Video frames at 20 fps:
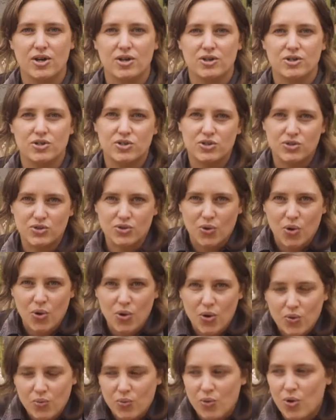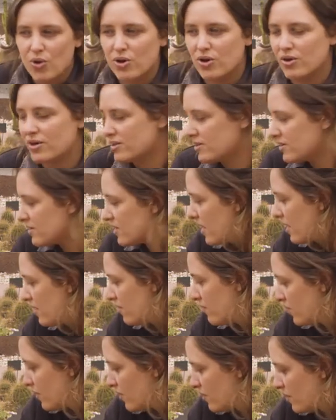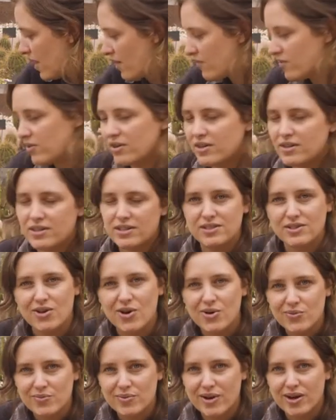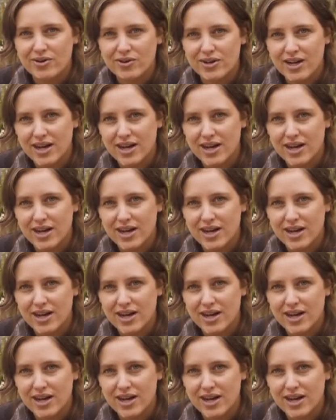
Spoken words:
store water inside of them. Have a look at this golden barrel